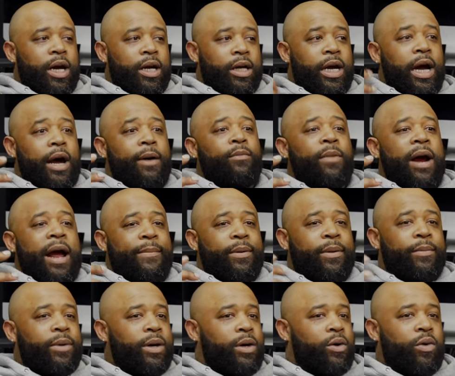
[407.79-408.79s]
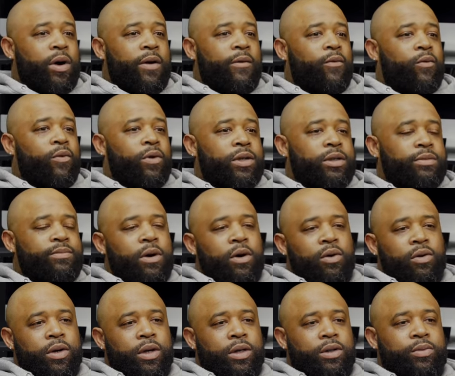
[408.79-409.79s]
Yeah, I'm rapping, but whoever wants smoke,
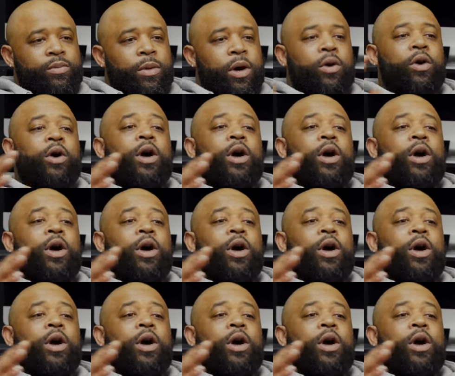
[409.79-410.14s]
it's smoke.